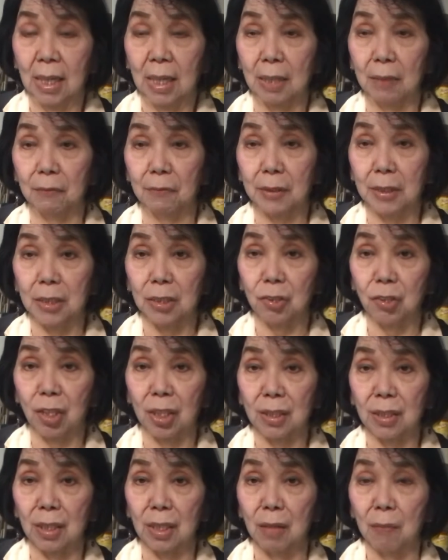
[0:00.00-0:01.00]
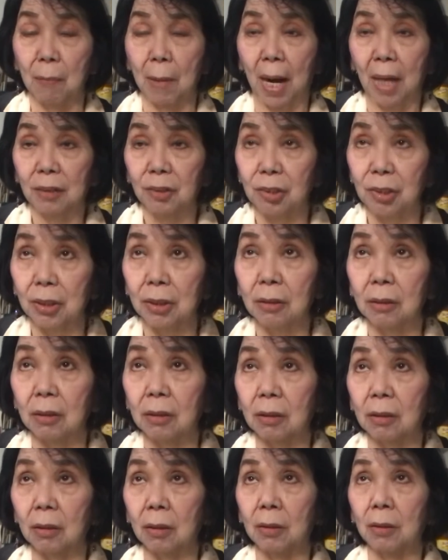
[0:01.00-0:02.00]
If it is just an imagined
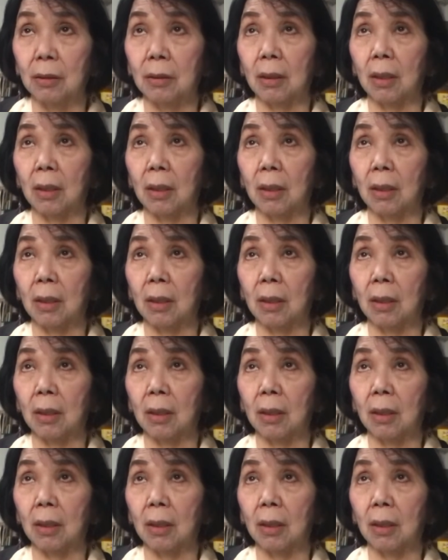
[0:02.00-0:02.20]
or